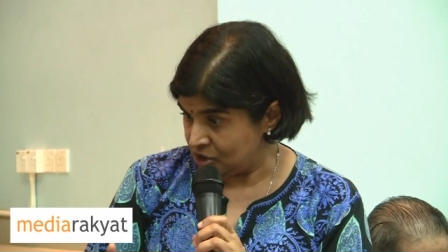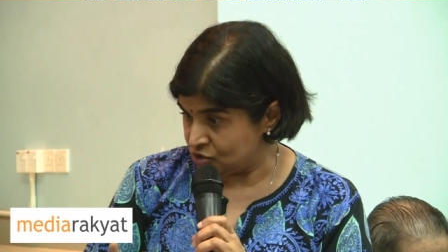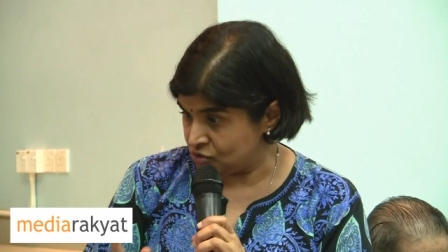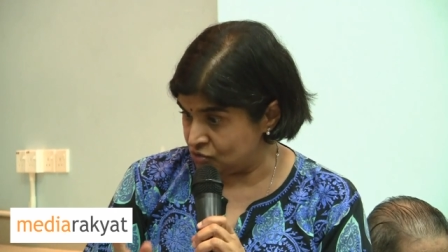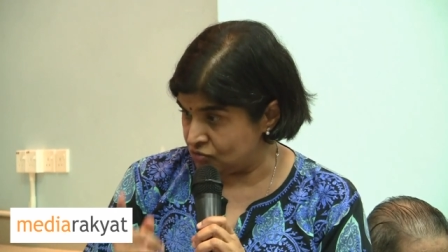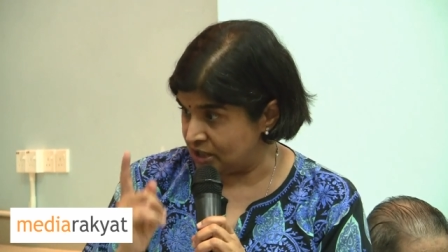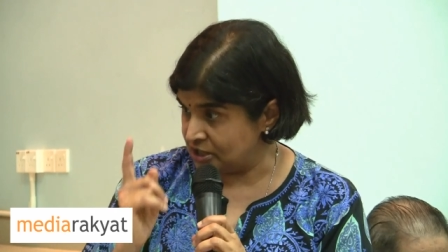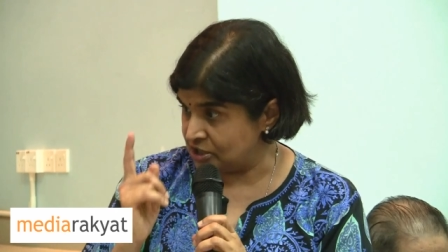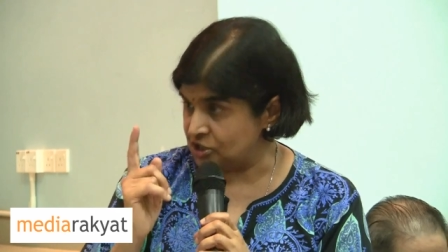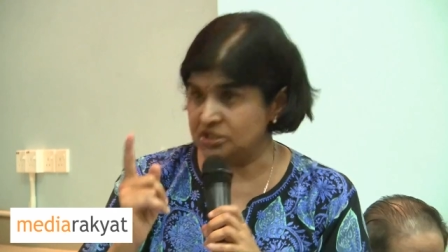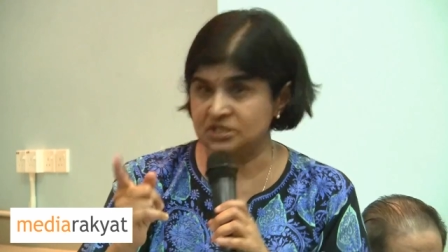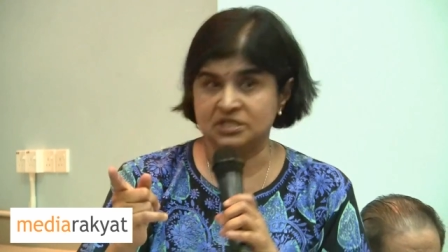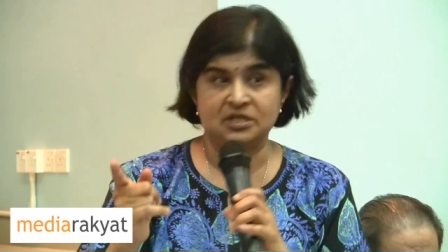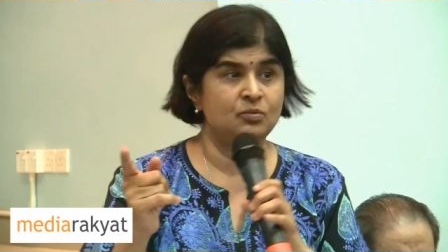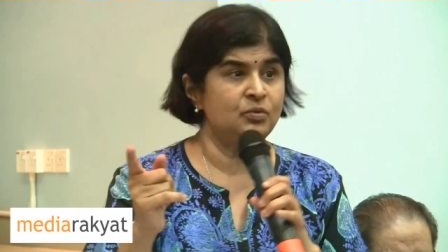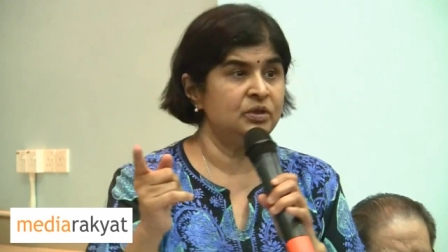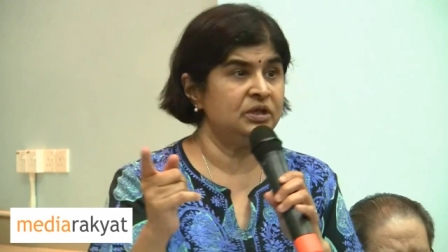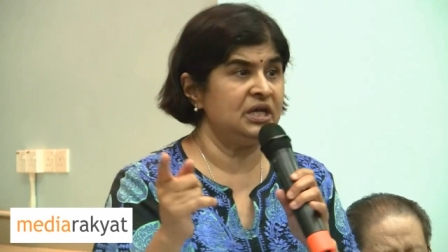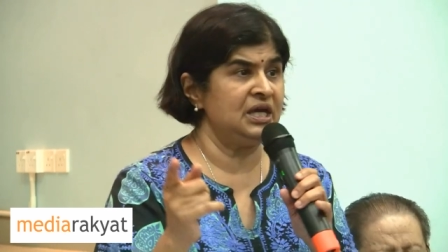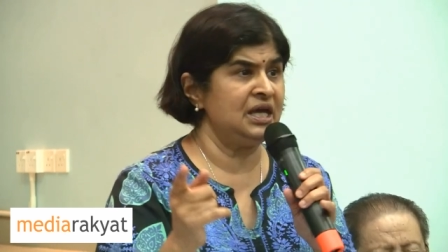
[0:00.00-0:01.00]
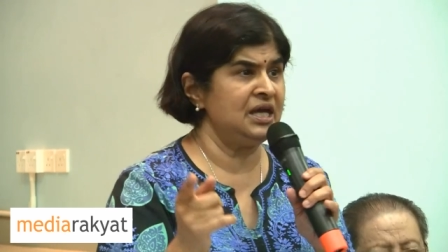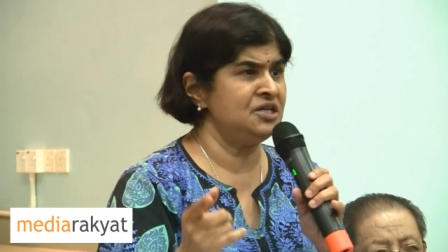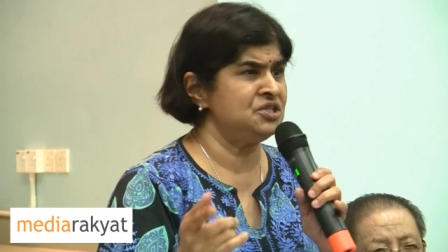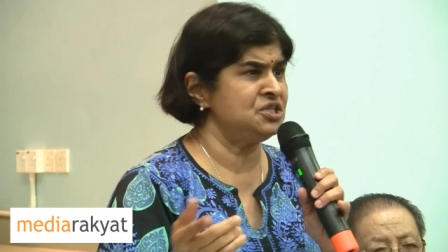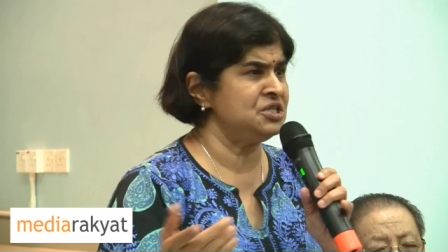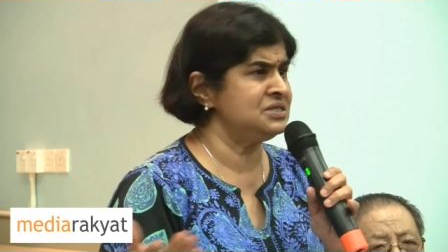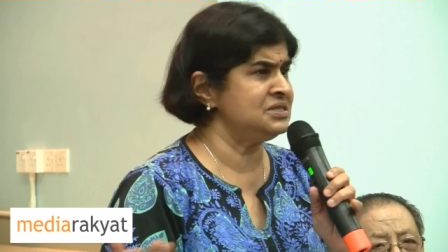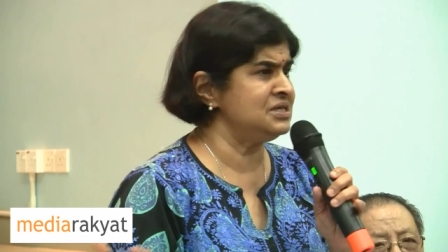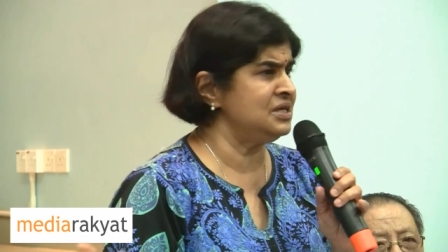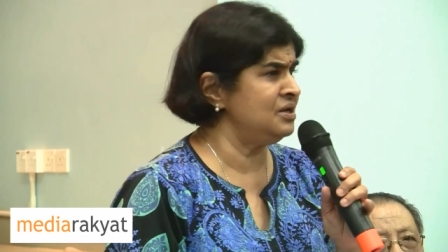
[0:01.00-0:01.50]
to register with the
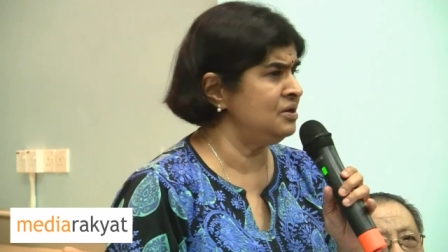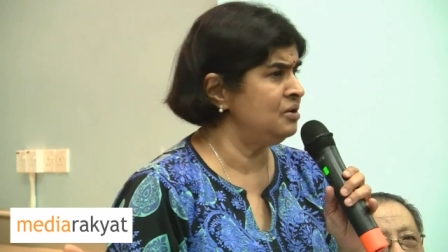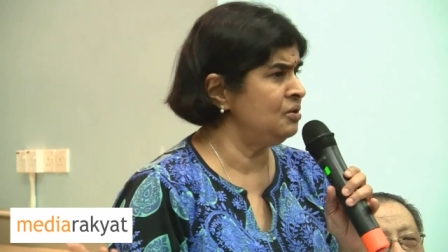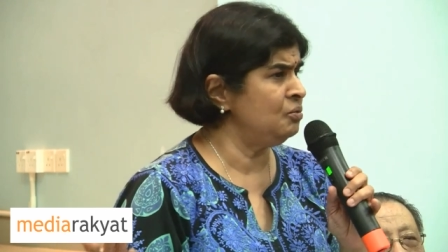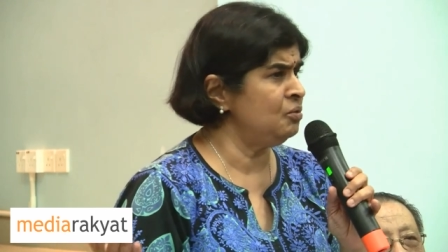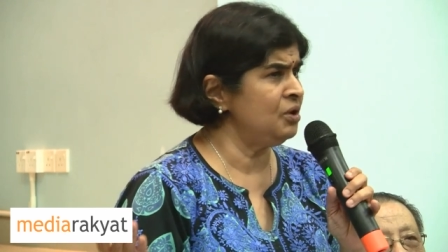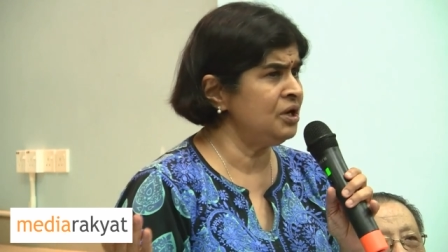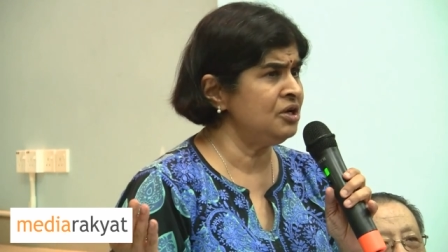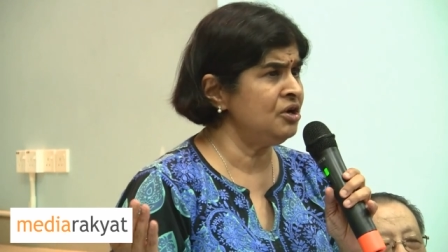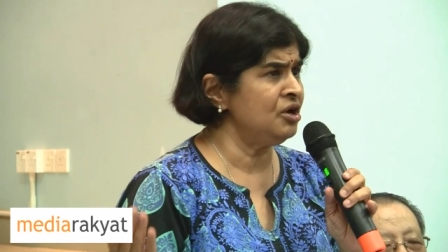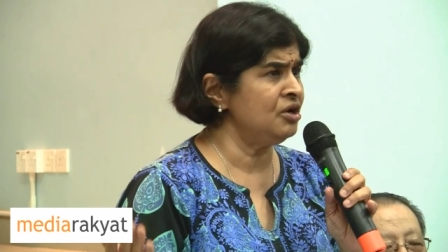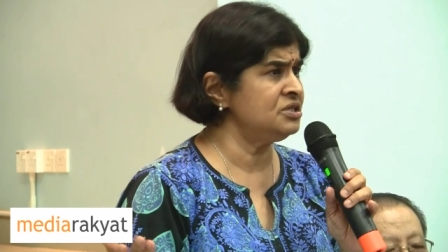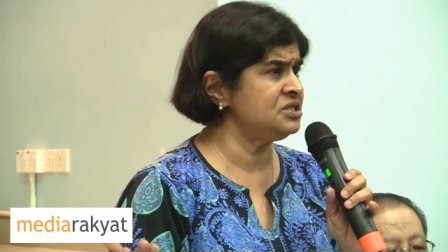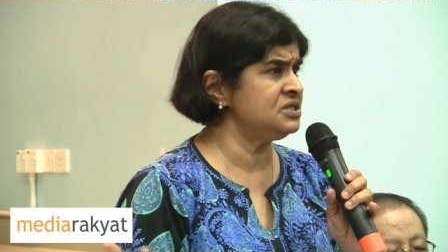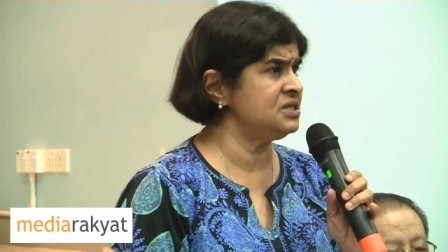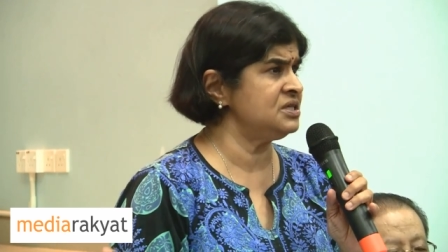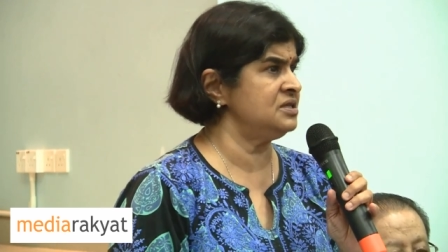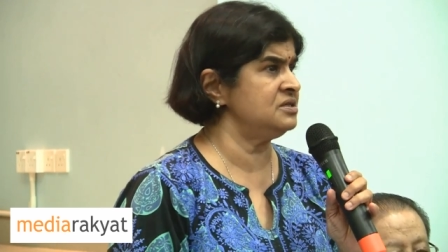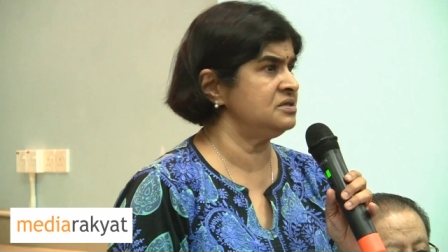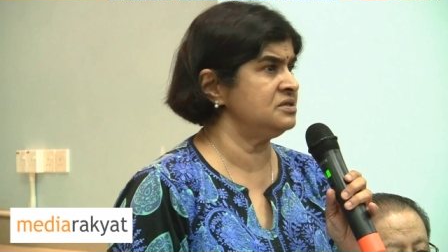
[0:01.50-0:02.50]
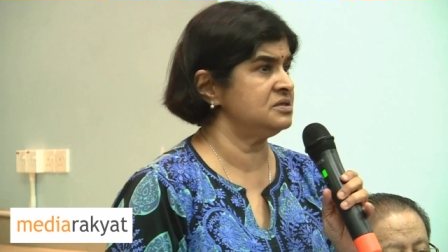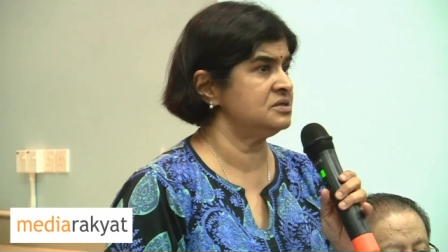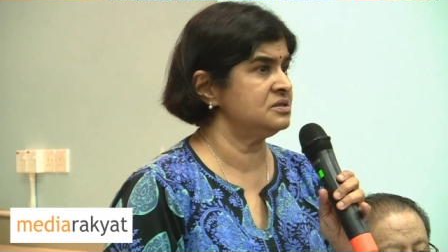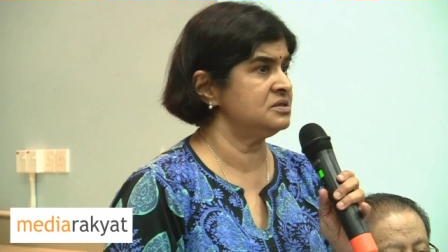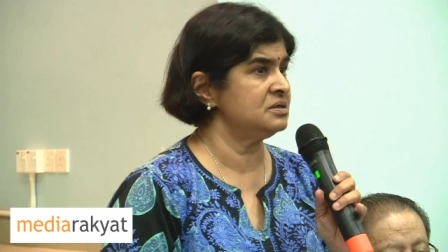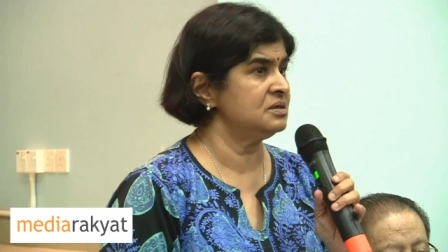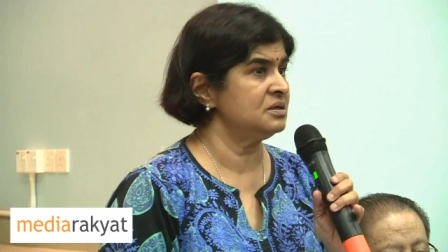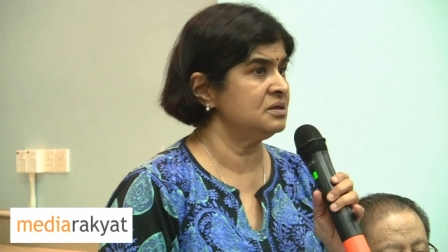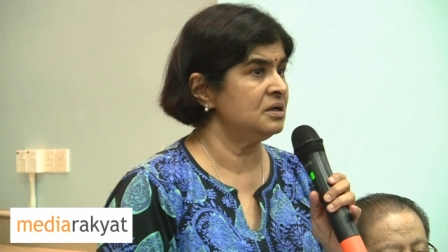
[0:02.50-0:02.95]
AGC. What nonsense!